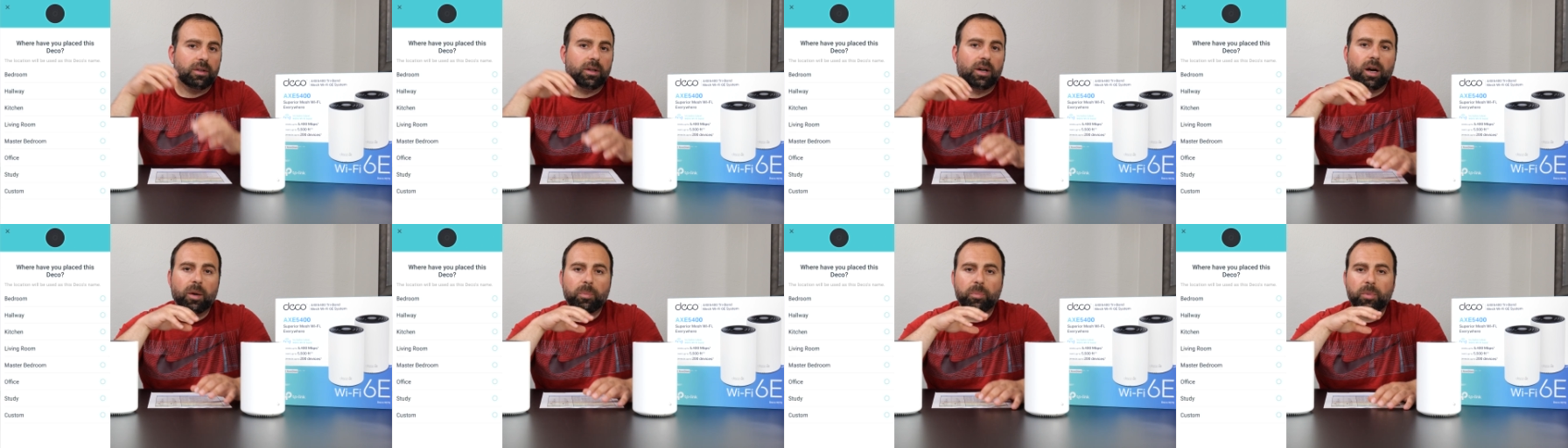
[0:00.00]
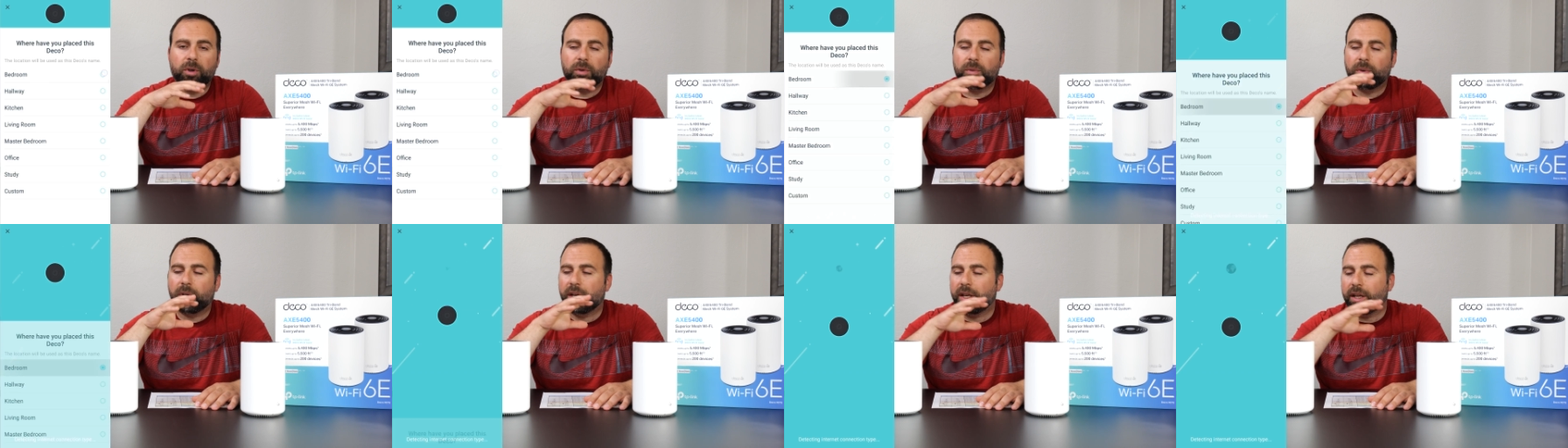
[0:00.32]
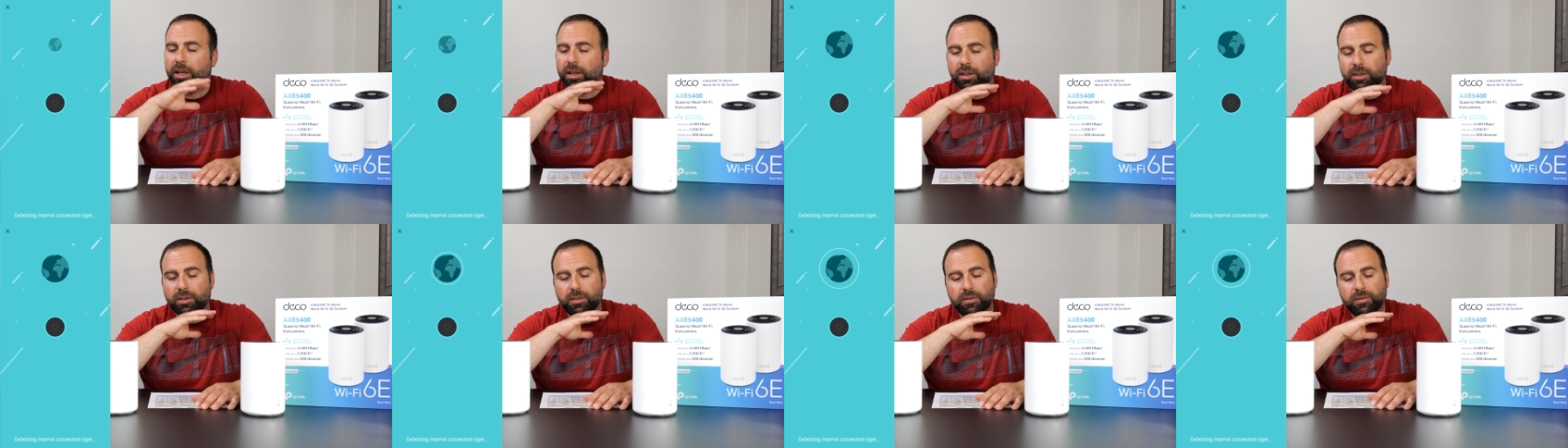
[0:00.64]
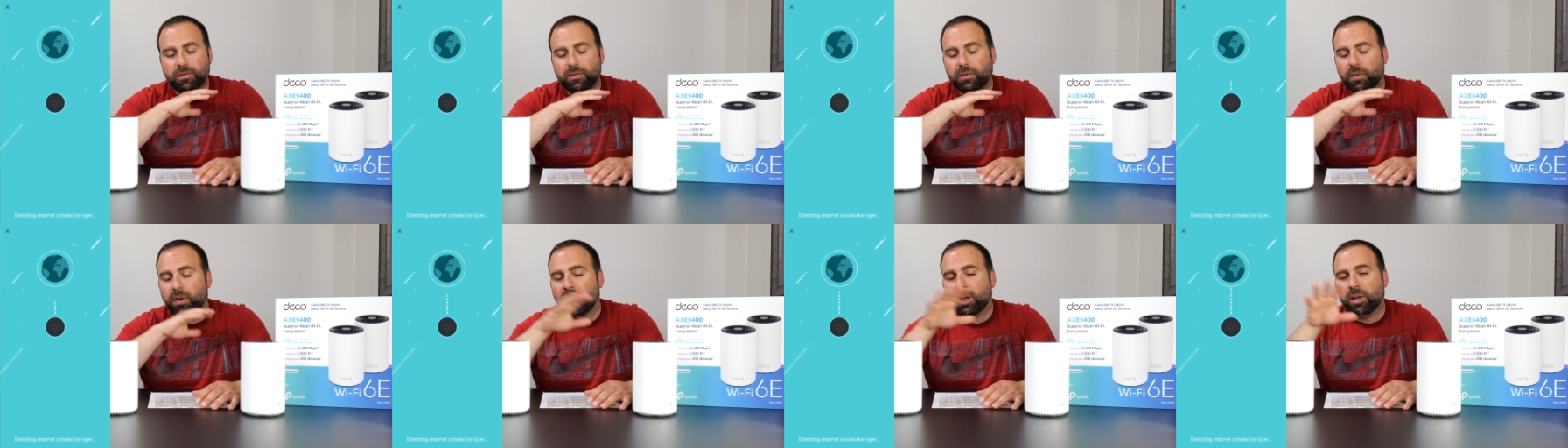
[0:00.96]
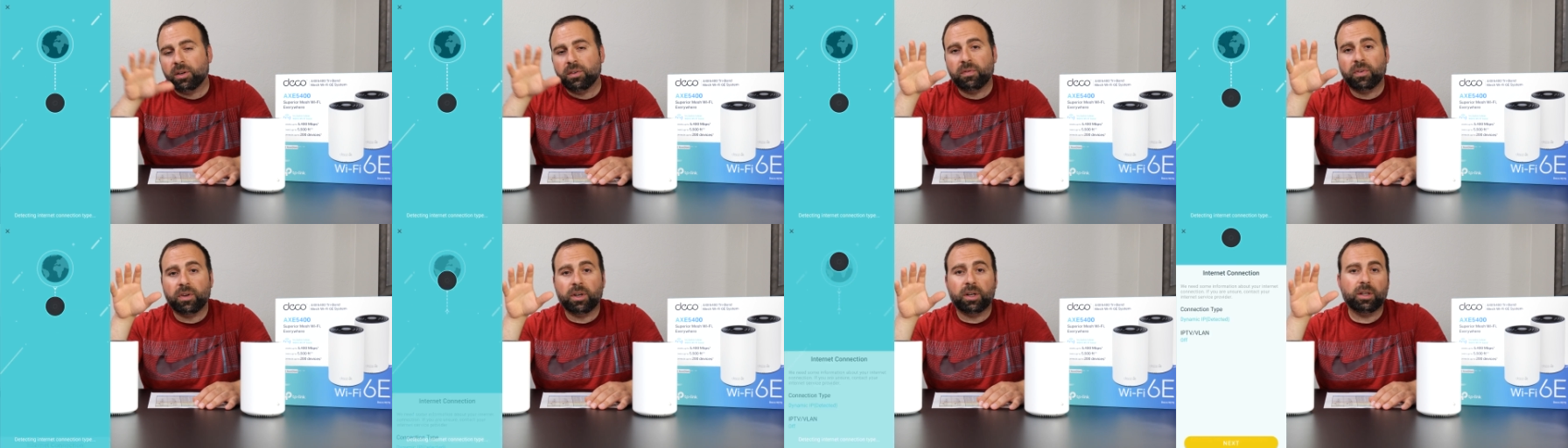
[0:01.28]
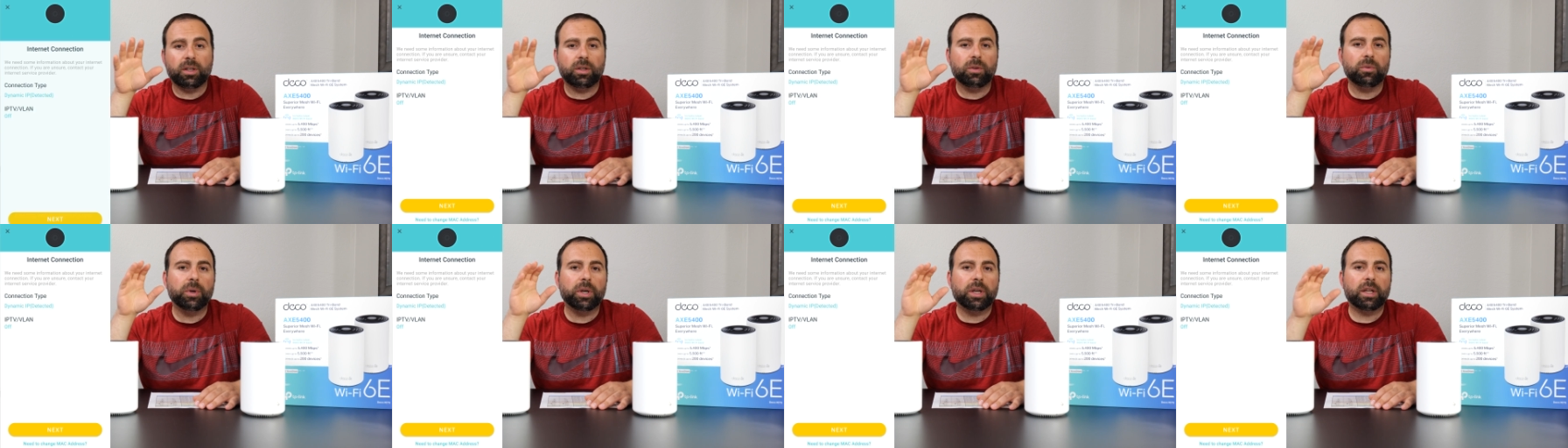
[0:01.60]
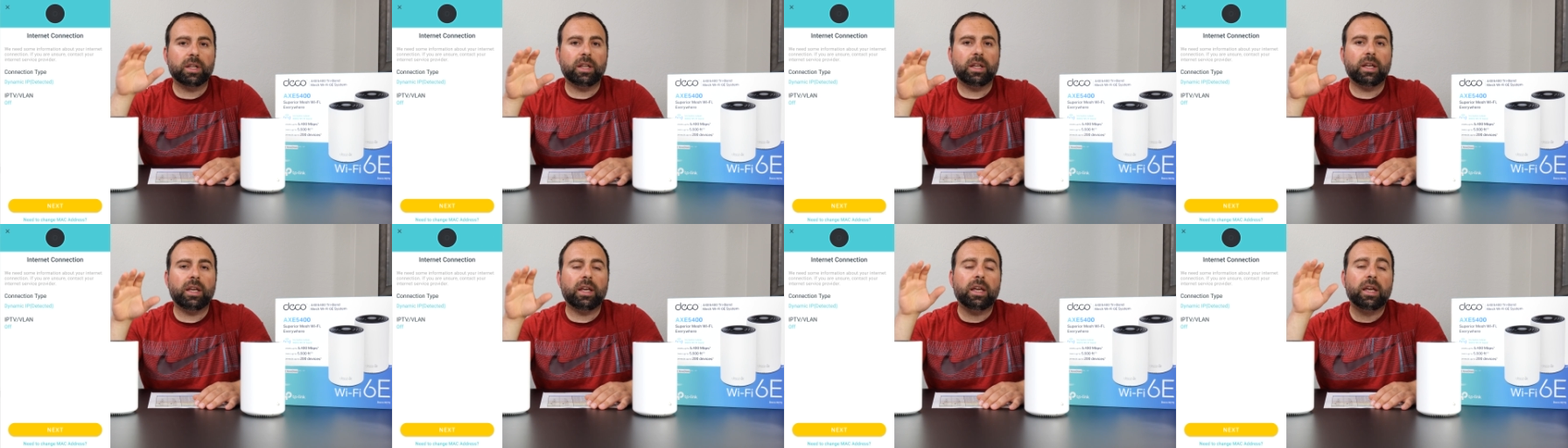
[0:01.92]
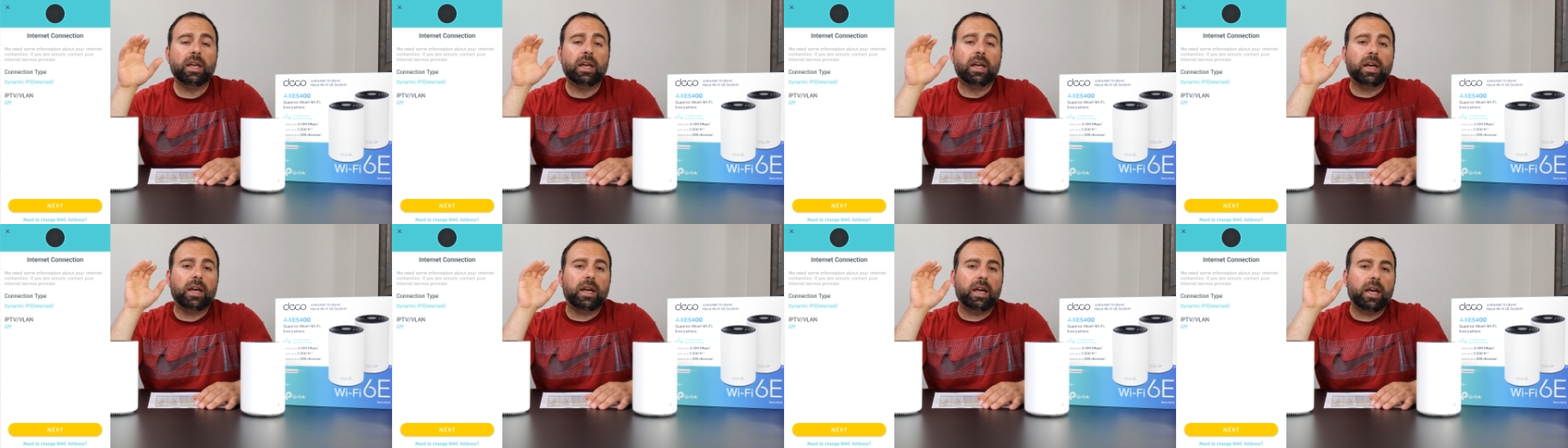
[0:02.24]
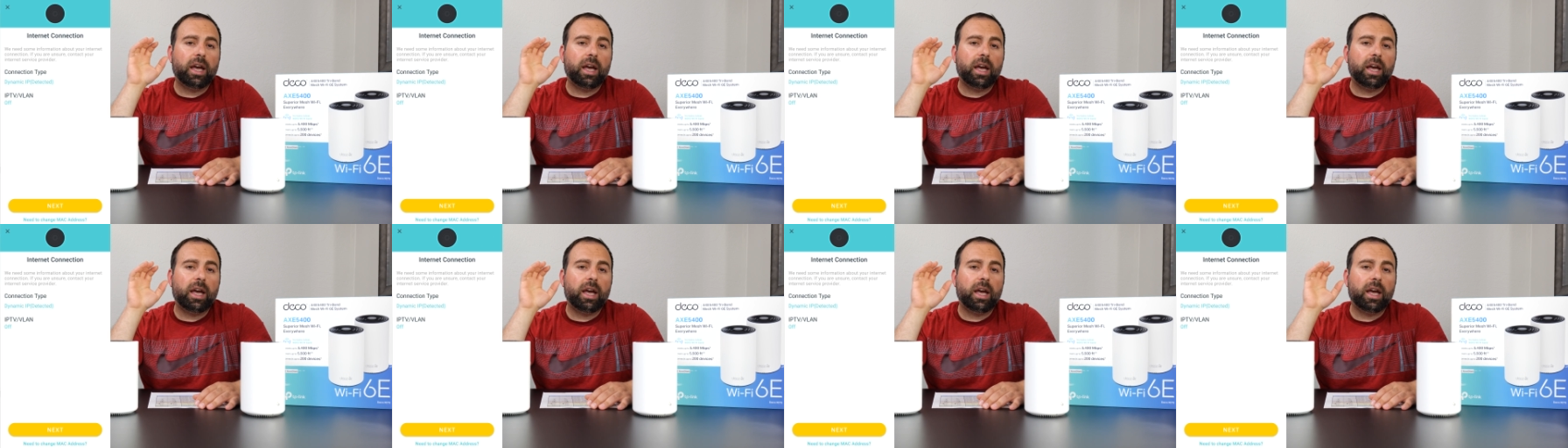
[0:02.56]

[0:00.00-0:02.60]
Up and running very, very quickly.